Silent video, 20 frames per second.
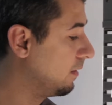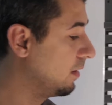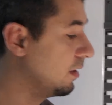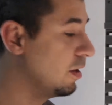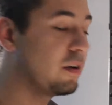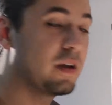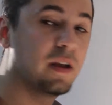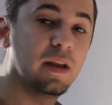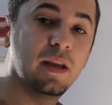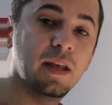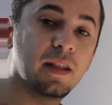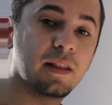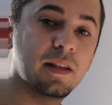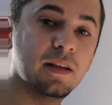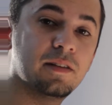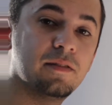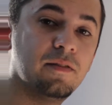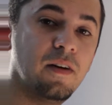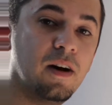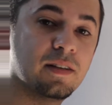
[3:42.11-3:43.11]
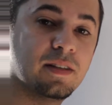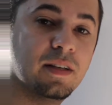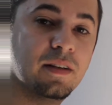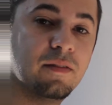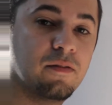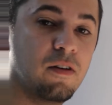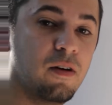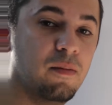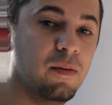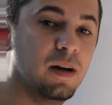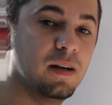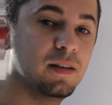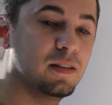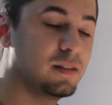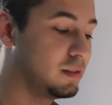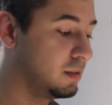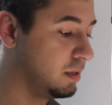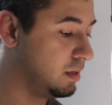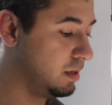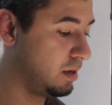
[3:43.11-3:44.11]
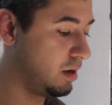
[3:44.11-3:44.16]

You can get this faucet from us